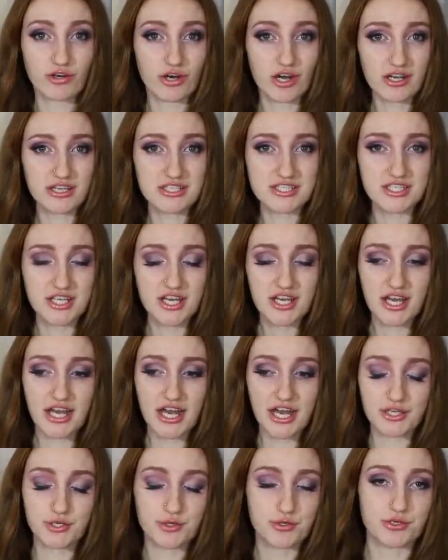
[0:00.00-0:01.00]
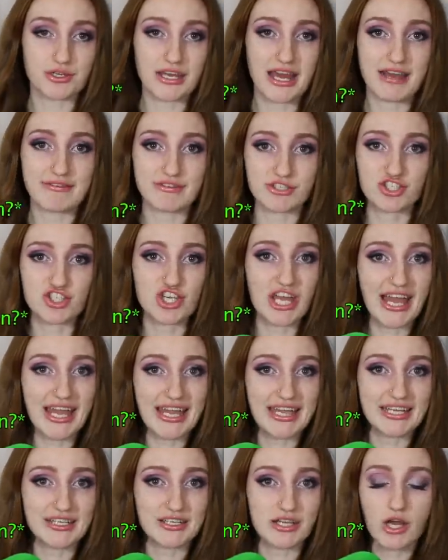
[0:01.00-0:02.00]
Crocs, uh, you can have a
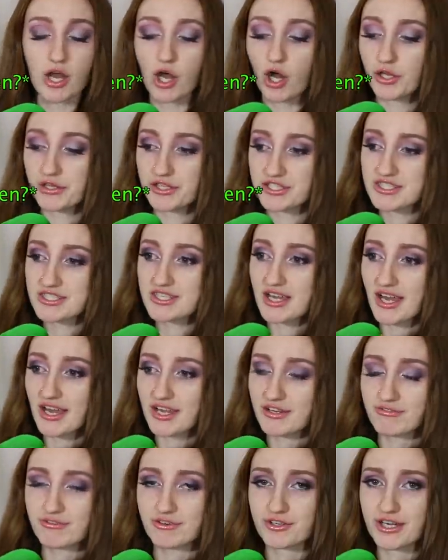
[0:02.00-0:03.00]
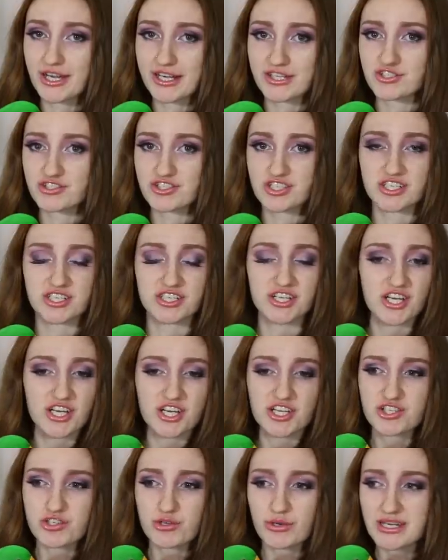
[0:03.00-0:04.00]
chain on the side for an extra
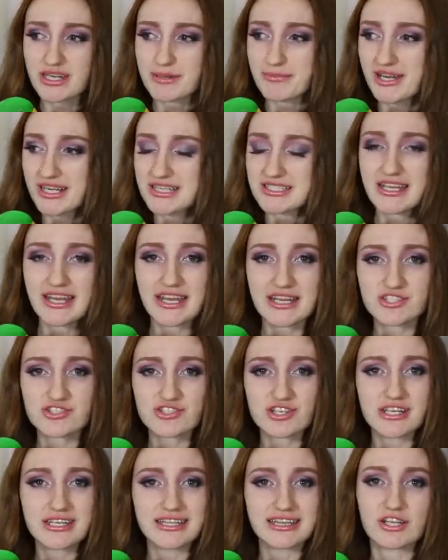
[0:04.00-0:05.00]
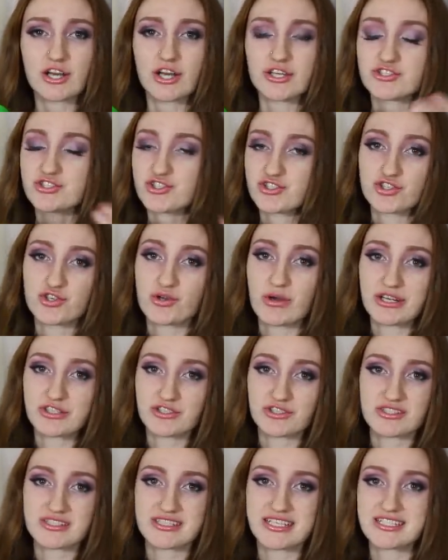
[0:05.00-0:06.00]
twenty bucks extra, it'll cost you two
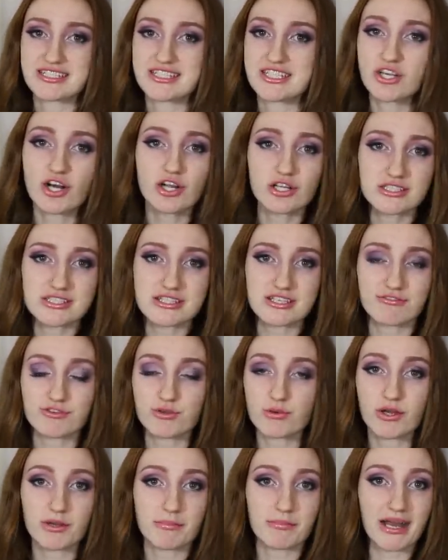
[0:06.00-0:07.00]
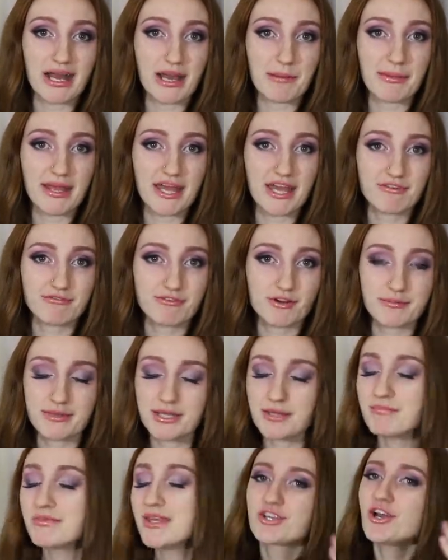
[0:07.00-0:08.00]
hundred sixty dollars if you want to buy a pair from
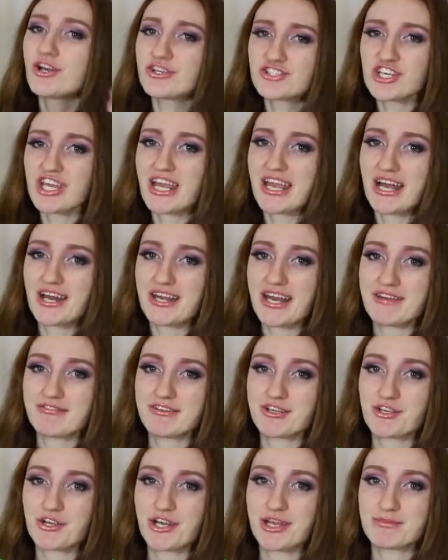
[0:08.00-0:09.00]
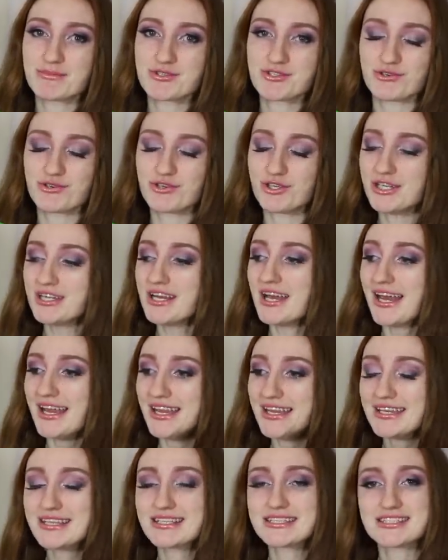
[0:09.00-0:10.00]
him. Go check out Heavy Cream Store,
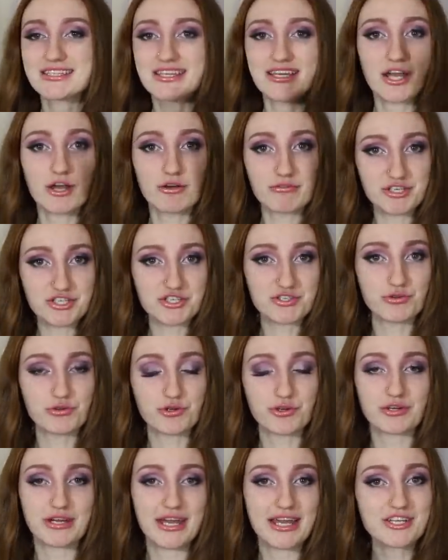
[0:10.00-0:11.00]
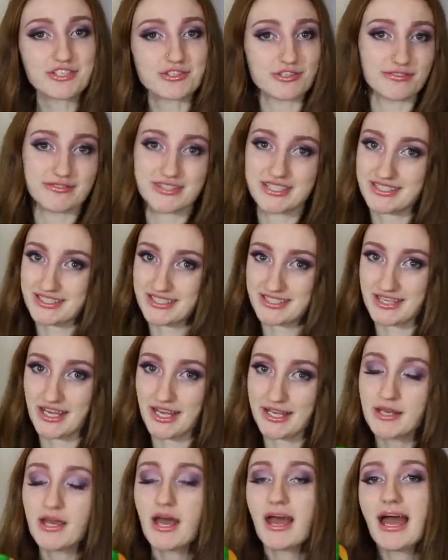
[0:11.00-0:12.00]
he is the original creator of this
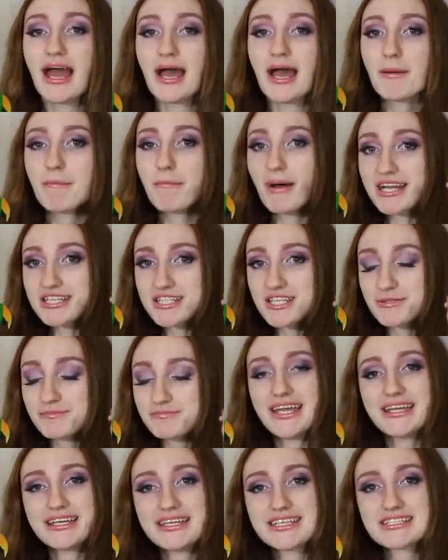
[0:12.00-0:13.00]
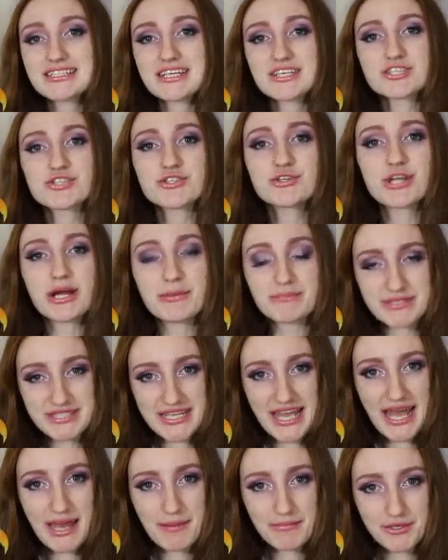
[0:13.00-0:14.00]
design, but it is Suit Up
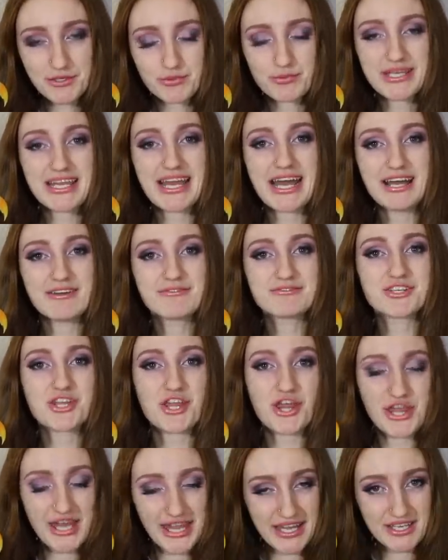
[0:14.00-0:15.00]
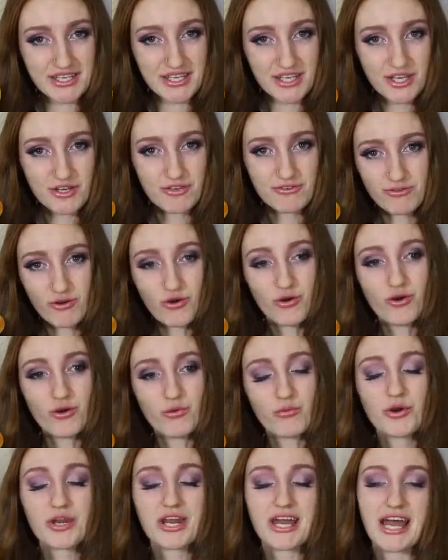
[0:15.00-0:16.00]
Sam that we We have to thank
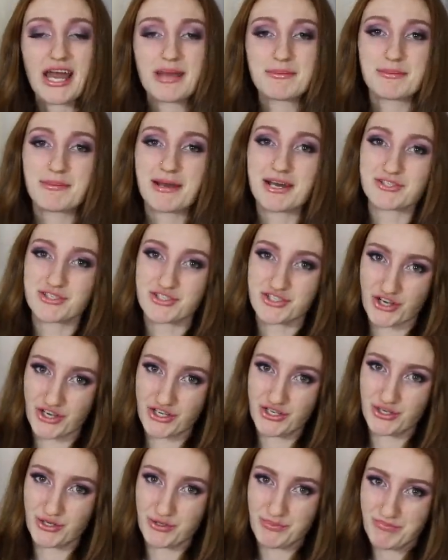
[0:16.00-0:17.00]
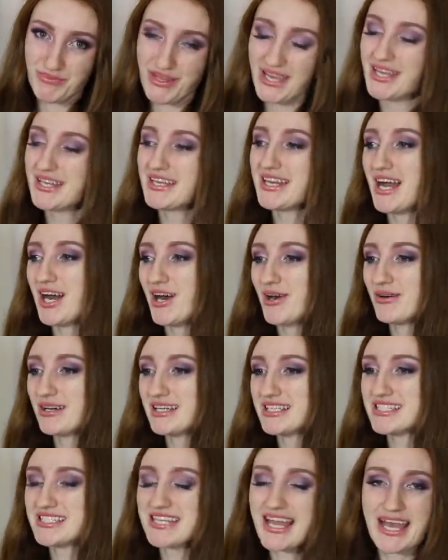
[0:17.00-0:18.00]
for what I am about to show you.
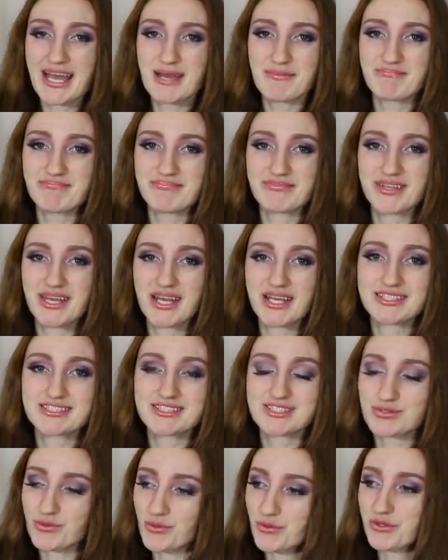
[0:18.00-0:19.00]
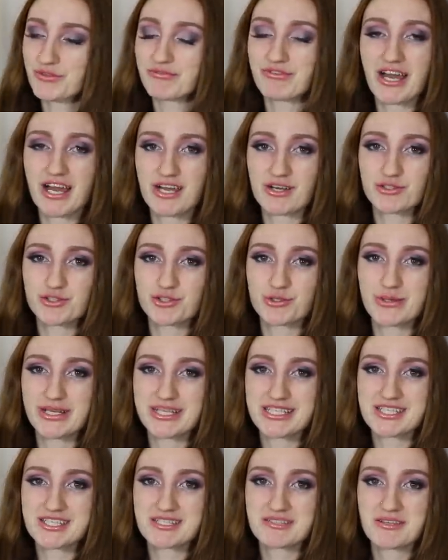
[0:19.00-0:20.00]
Now, Sam saw the viral
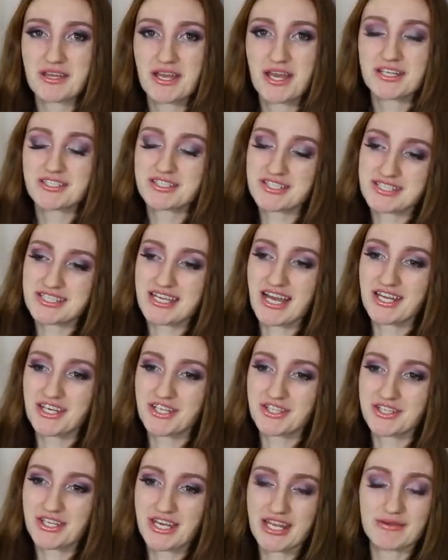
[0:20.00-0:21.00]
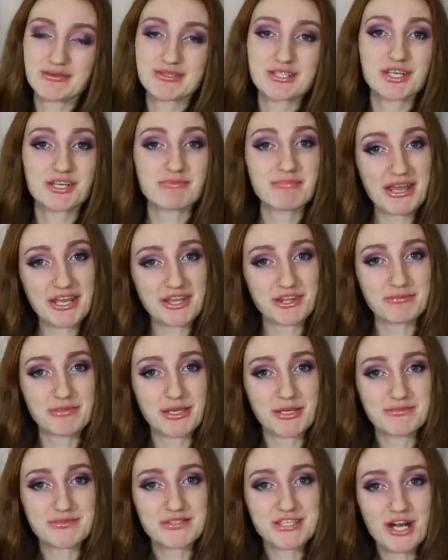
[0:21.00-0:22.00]
tweets, decided that he was going to make them
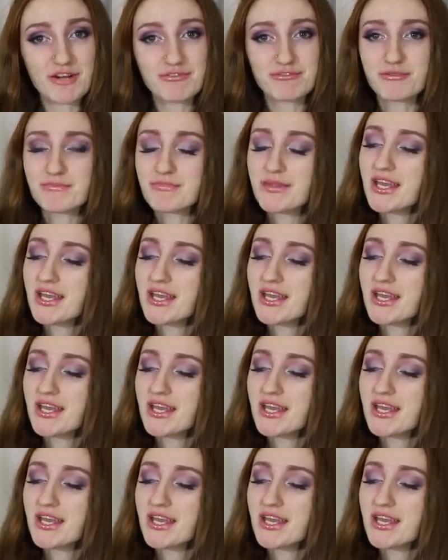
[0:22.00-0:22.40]
himself.